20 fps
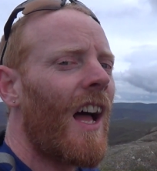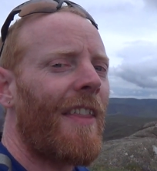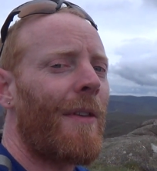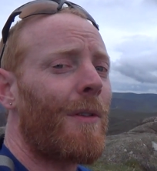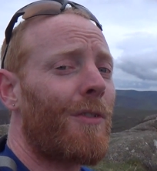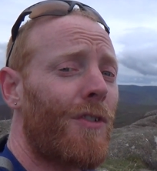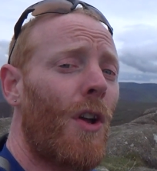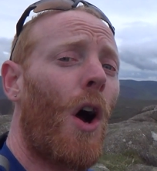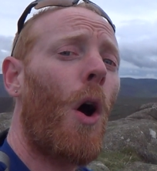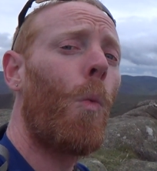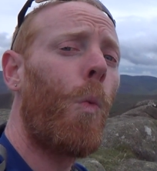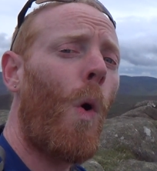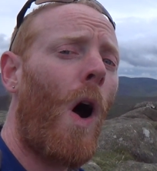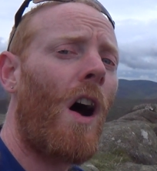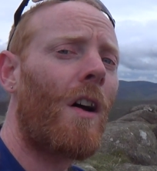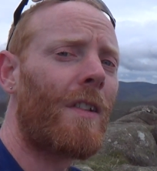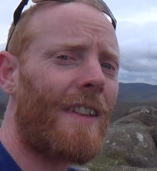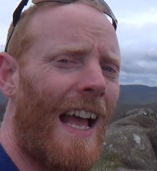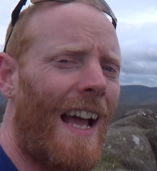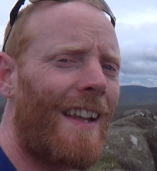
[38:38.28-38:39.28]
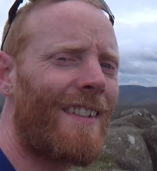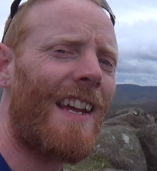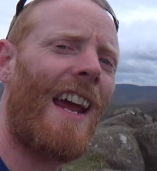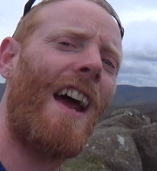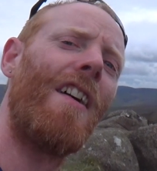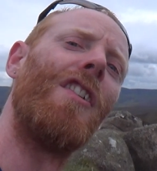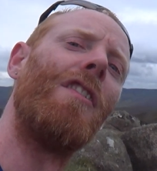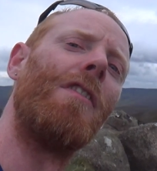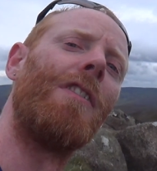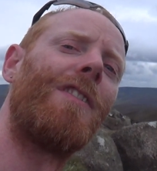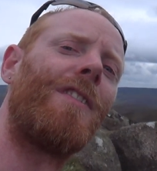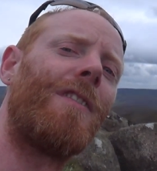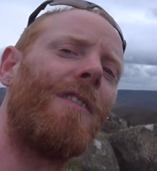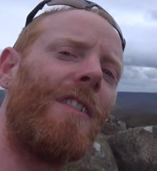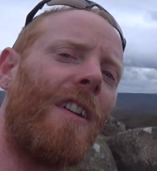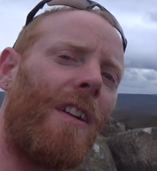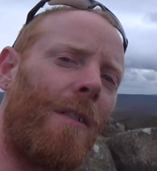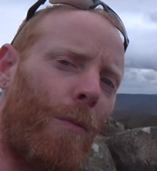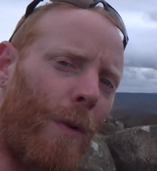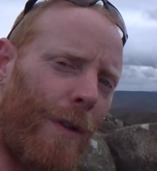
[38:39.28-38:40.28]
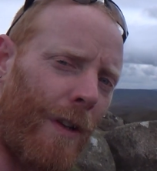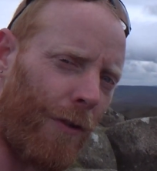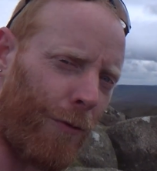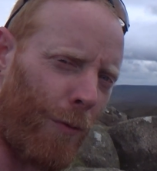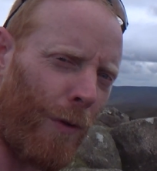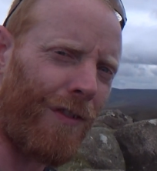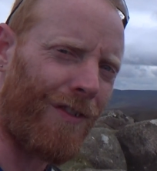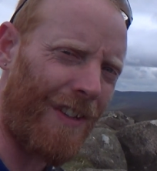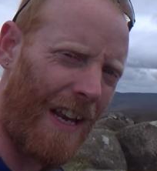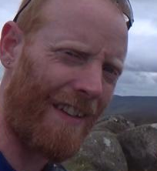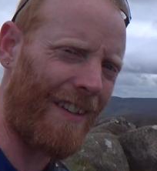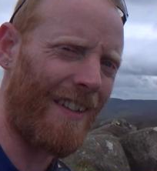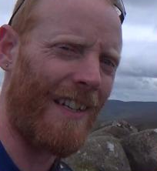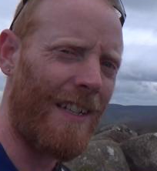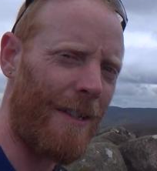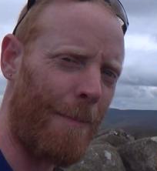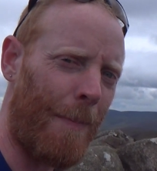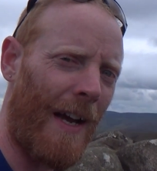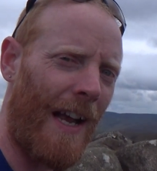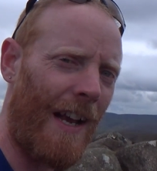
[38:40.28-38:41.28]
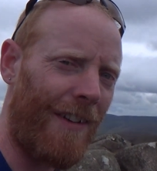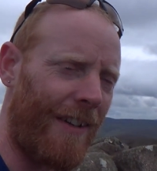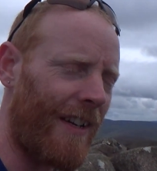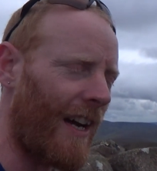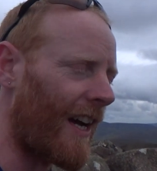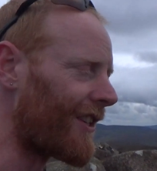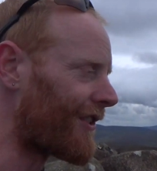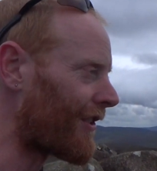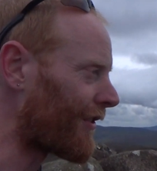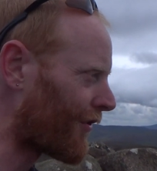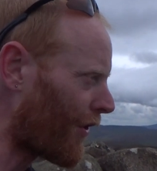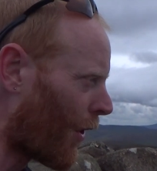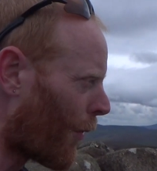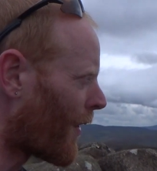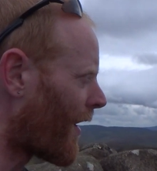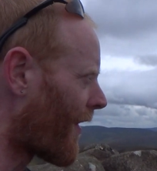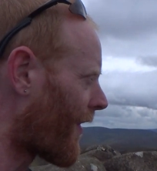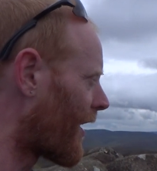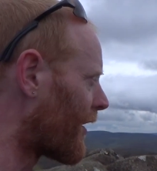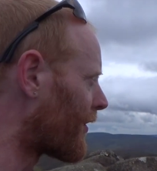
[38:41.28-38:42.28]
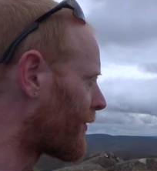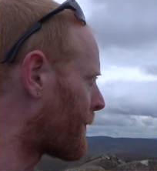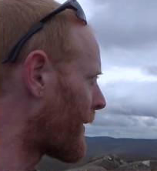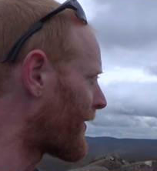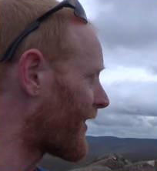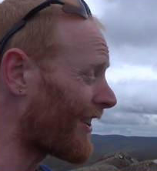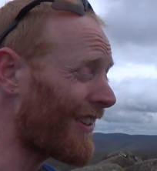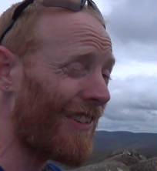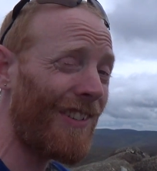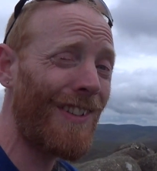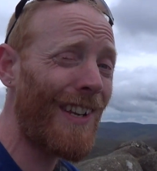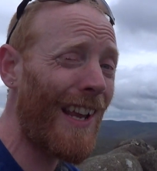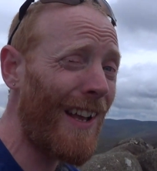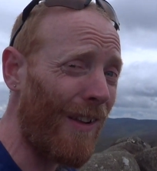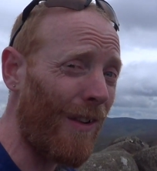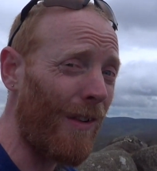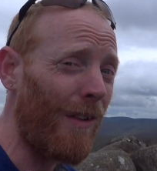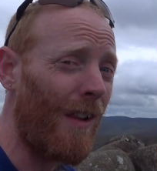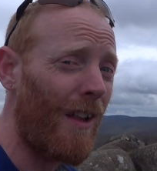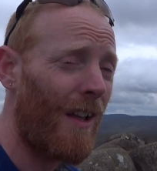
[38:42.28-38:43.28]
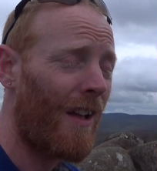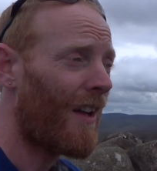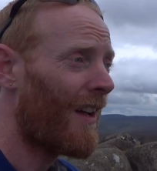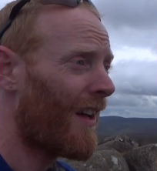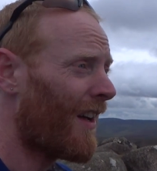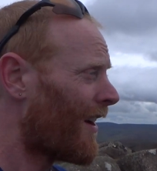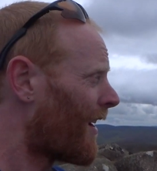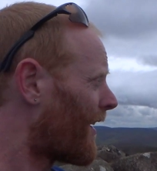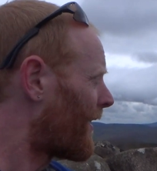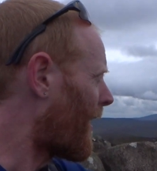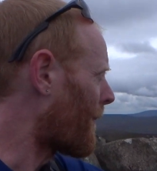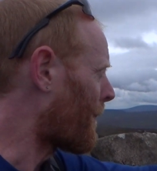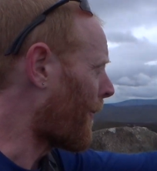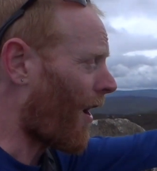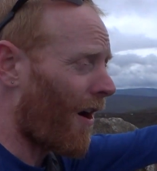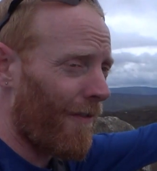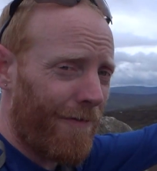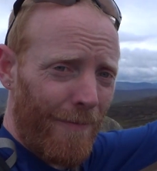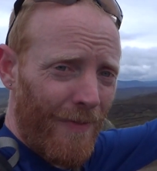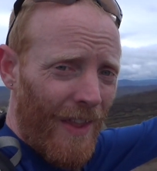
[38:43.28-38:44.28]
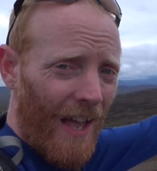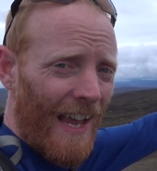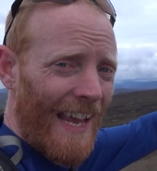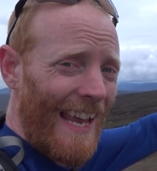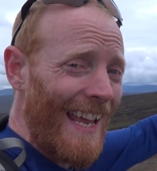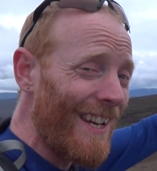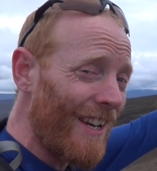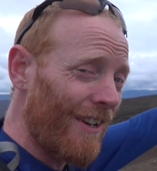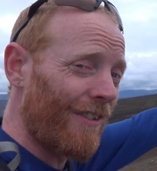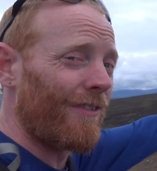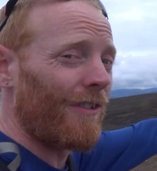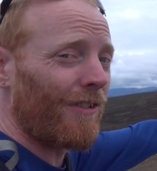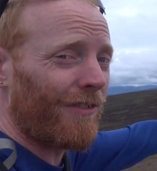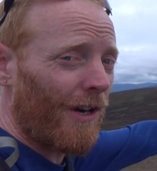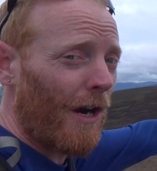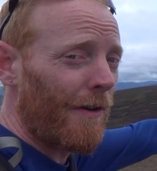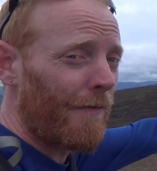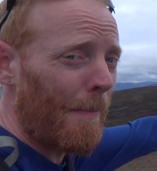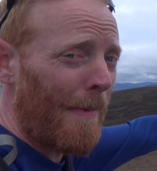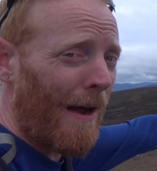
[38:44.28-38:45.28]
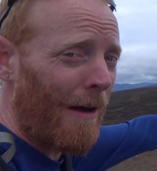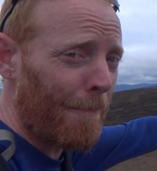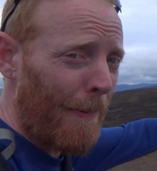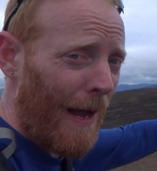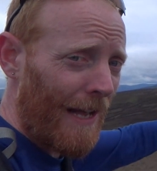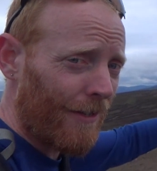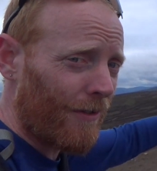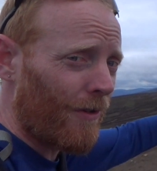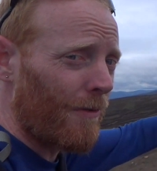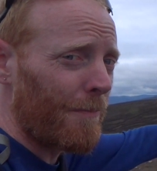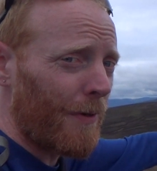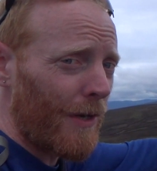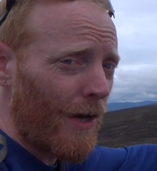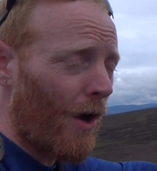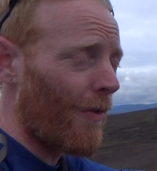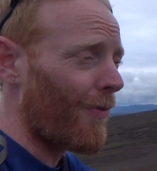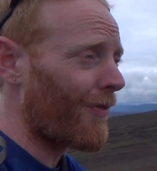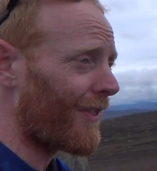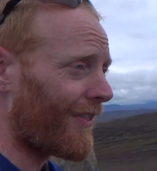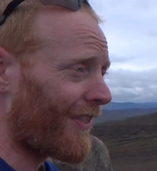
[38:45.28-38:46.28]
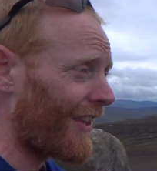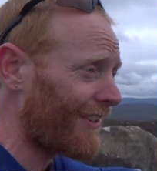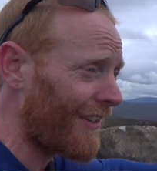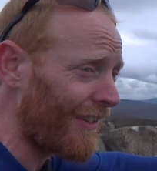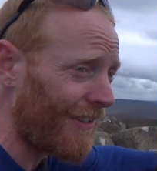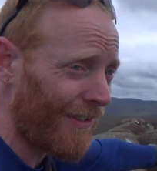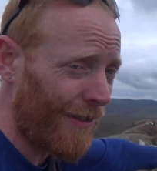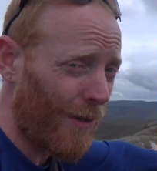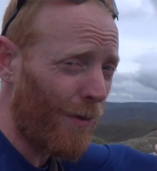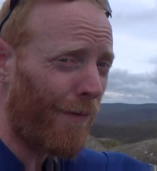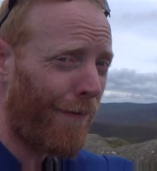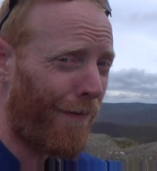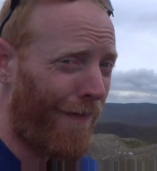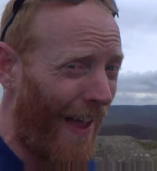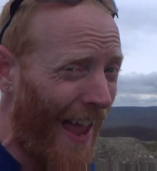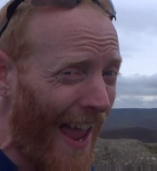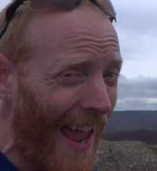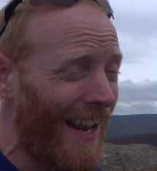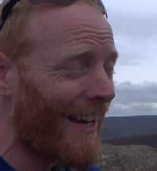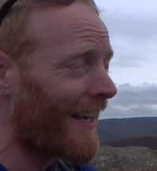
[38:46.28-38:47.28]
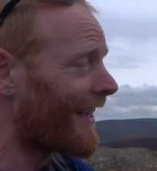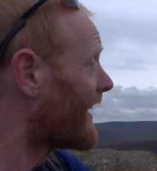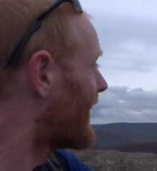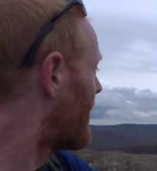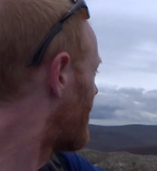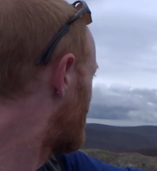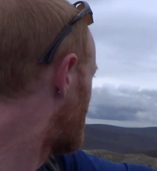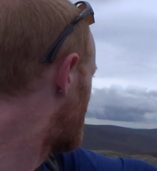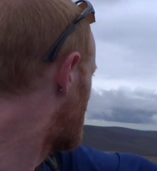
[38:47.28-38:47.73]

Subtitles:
and it's not a wildland area, as you know, one of those ones designated by SNH. It's not one of those, but this is still, apart from that hideousness over Mount Batuk and beyond, this is still fairly,